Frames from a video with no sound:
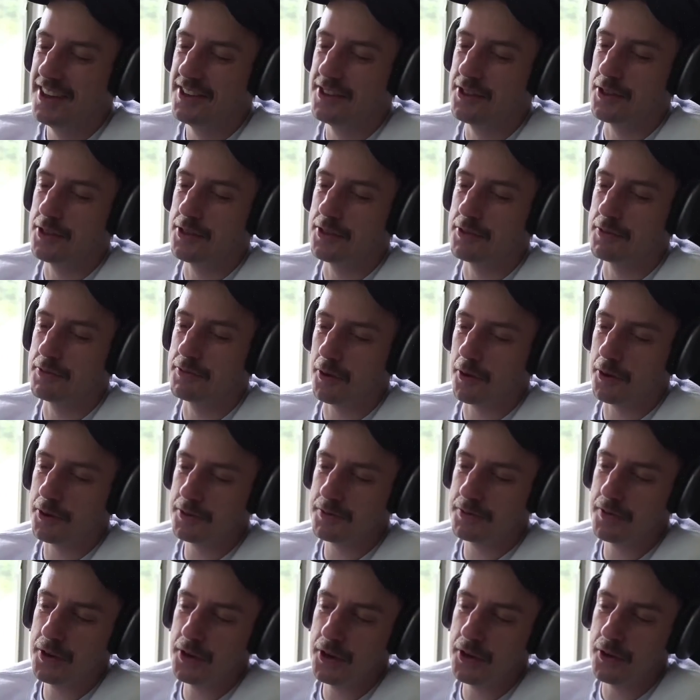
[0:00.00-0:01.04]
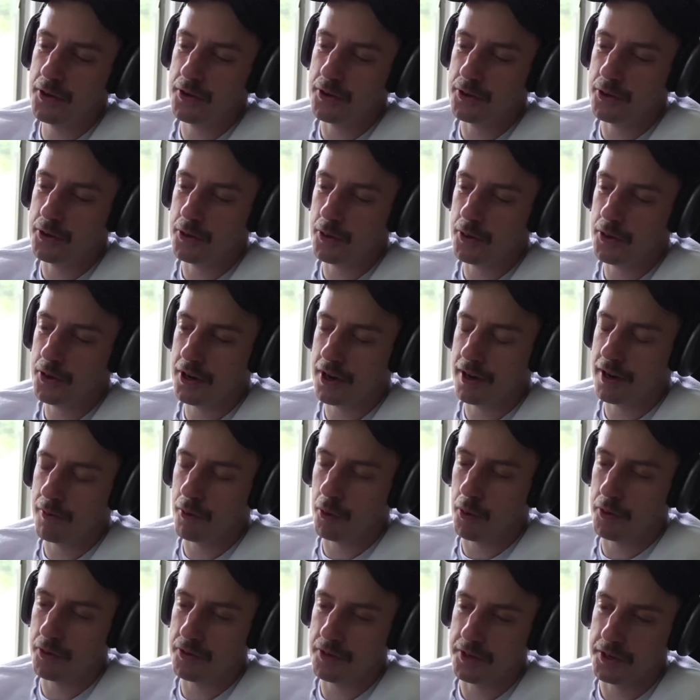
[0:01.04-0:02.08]
The first video you do with it,
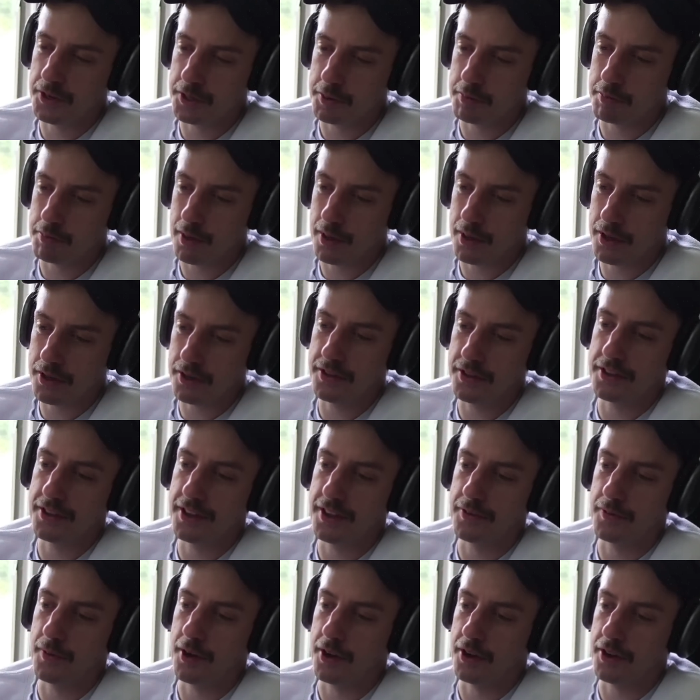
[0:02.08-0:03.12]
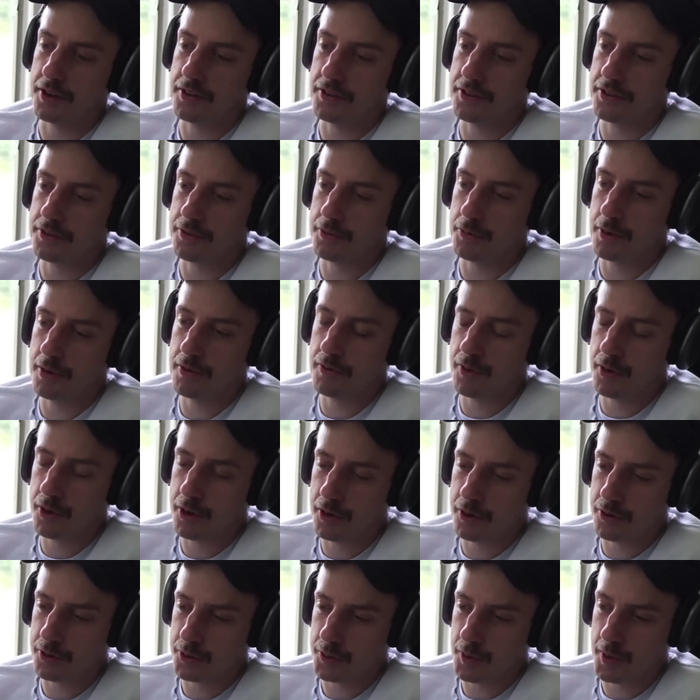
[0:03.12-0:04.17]
everyone will think it's a bit, and then like 3
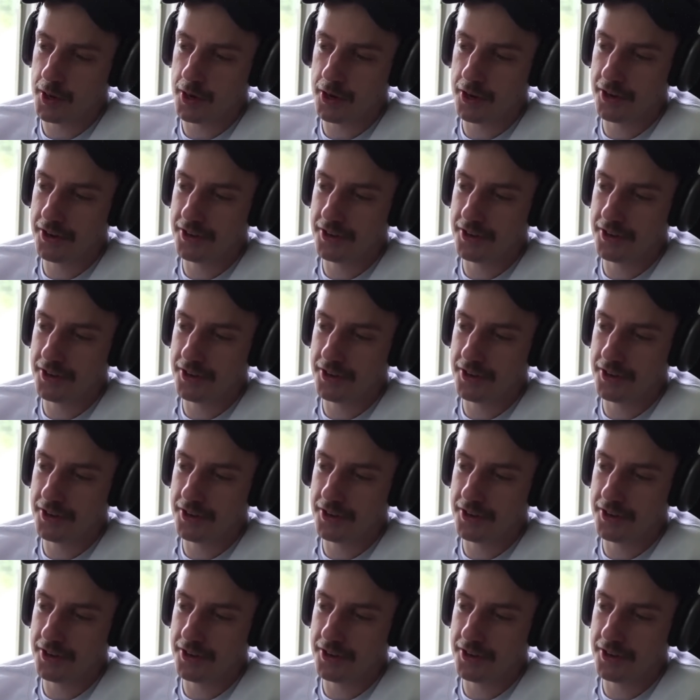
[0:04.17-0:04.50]
videos later, you